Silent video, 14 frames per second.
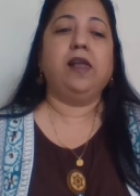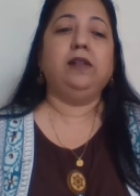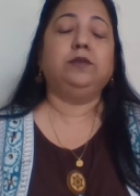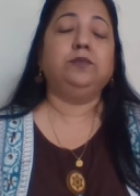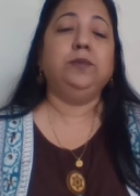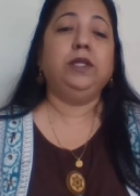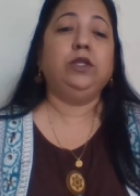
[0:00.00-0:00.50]

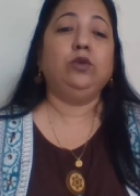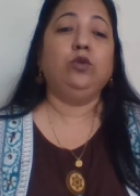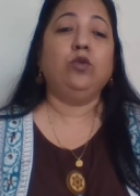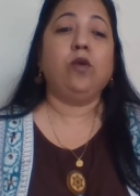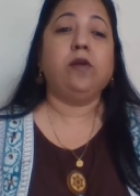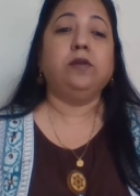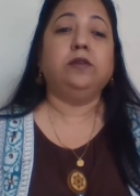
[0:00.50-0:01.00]
helps me
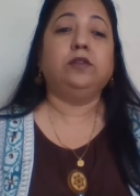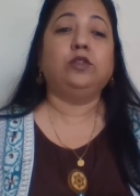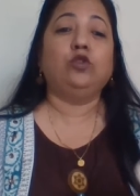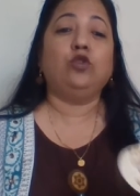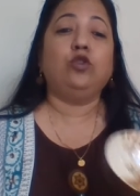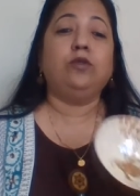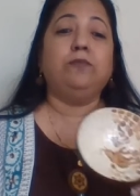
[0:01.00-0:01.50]
to
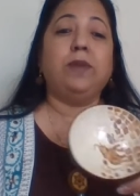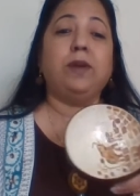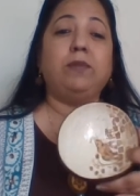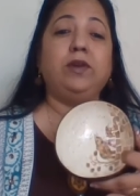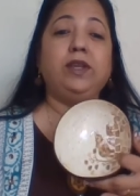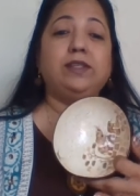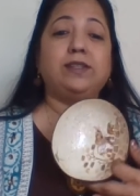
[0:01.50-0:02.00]
store
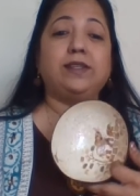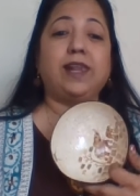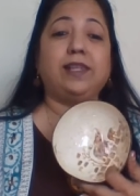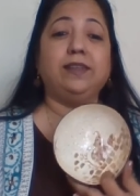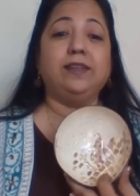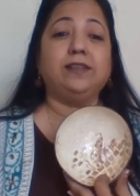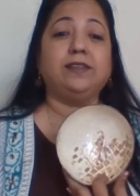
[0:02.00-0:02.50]
memories
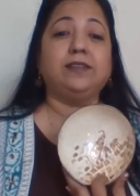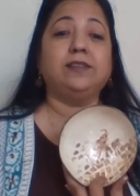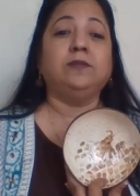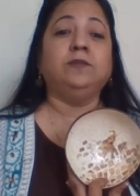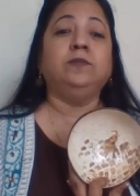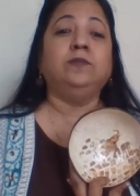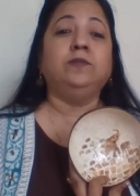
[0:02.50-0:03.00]
like
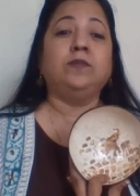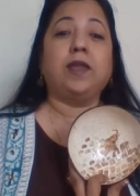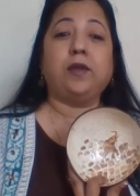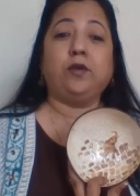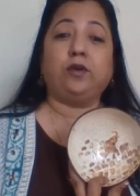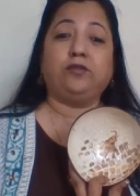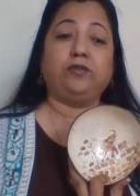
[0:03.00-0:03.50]
this
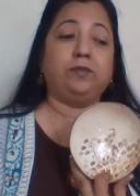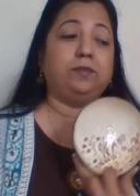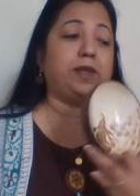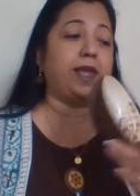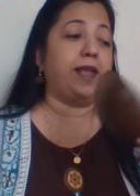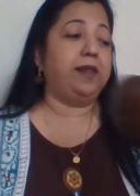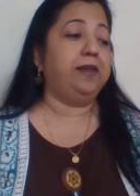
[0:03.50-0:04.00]
I got from
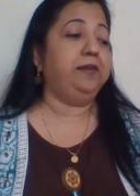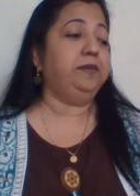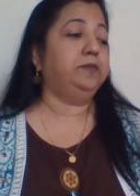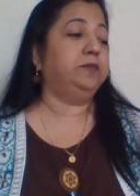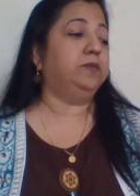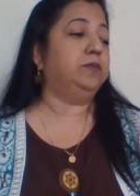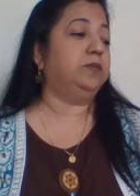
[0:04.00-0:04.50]

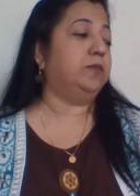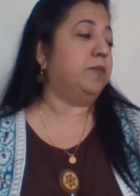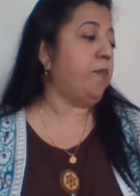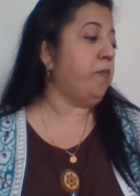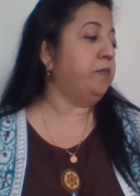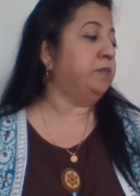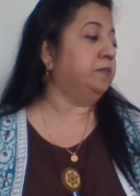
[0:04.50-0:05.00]
Thailand,
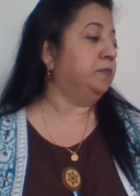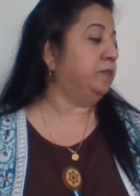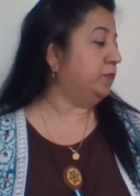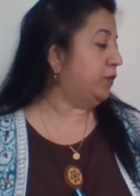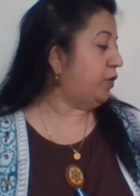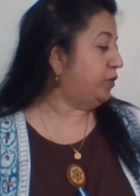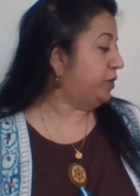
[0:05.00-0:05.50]

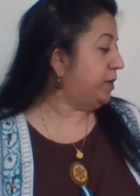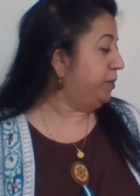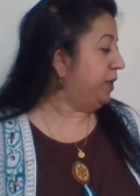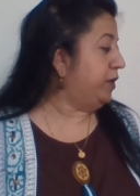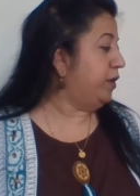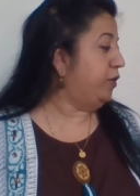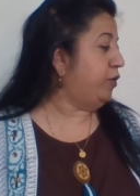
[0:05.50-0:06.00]
or
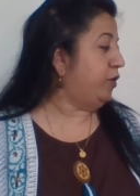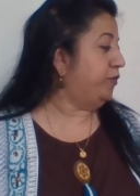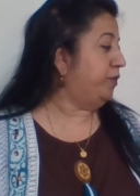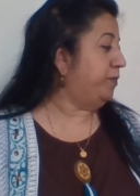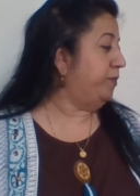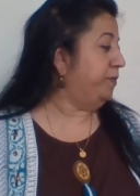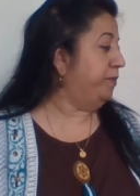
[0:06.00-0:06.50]
something I
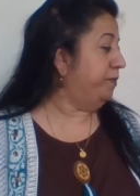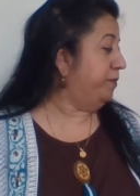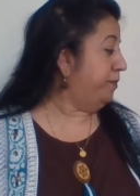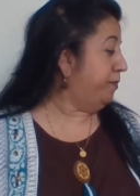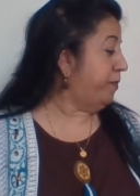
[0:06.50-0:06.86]
got from